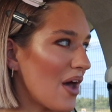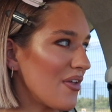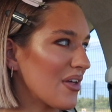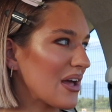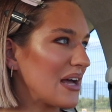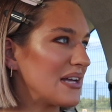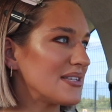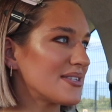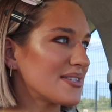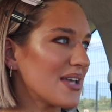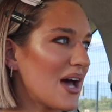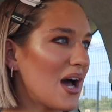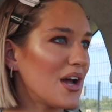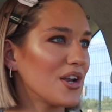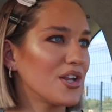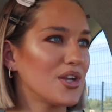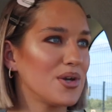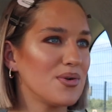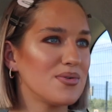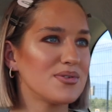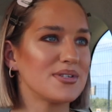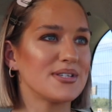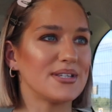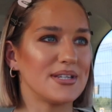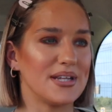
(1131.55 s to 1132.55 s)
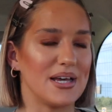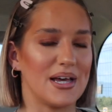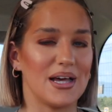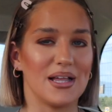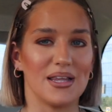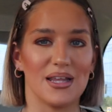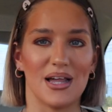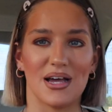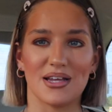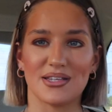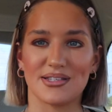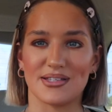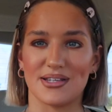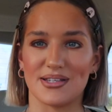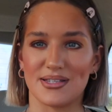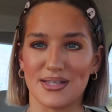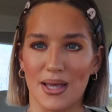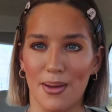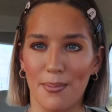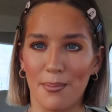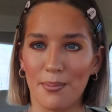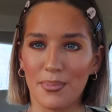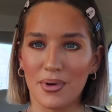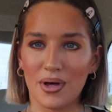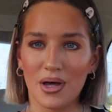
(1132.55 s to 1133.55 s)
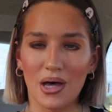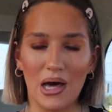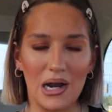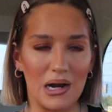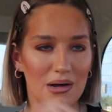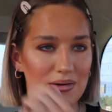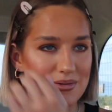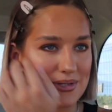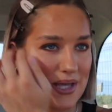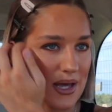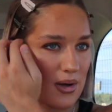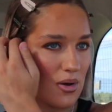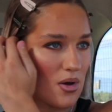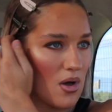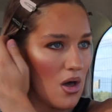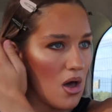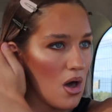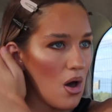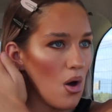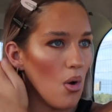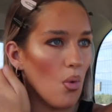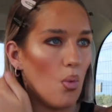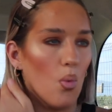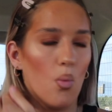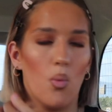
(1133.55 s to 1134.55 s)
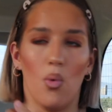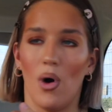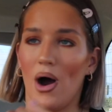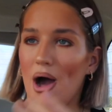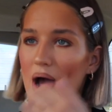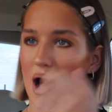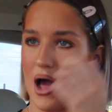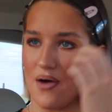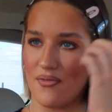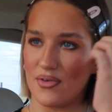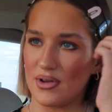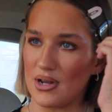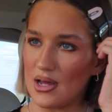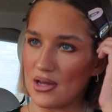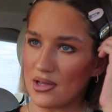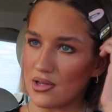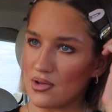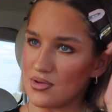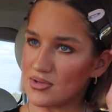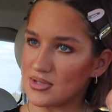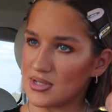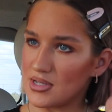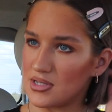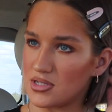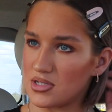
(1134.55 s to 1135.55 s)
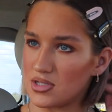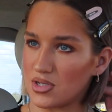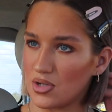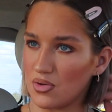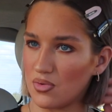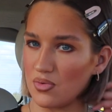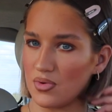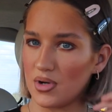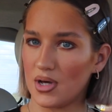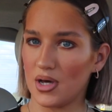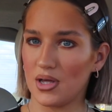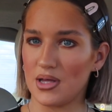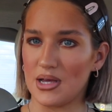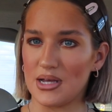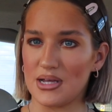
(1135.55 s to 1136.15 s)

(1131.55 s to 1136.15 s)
think I started using it last December and I was like, why haven't I used this sooner?